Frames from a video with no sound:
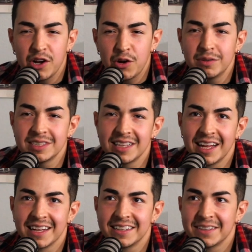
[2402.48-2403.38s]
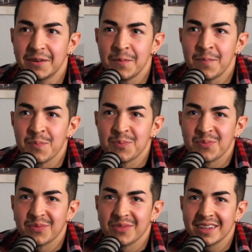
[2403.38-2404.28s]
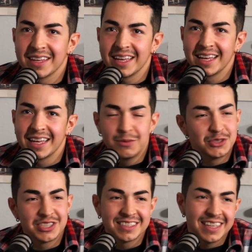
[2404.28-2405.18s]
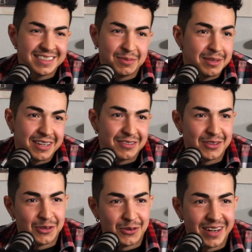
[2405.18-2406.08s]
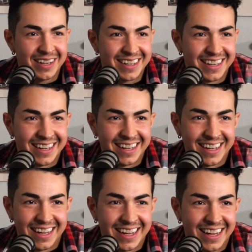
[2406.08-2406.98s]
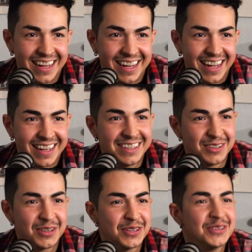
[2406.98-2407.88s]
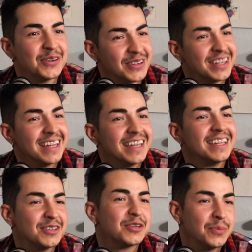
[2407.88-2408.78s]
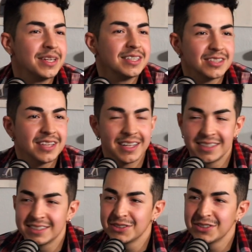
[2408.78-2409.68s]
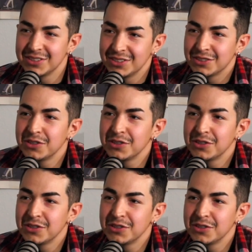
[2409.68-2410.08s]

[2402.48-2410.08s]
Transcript: Yo was like it was just like something that flowed. No, it's right? like when you're going down, hey yo, like, you know, so you know, so you know what I mean. Yeah, so like, so, so,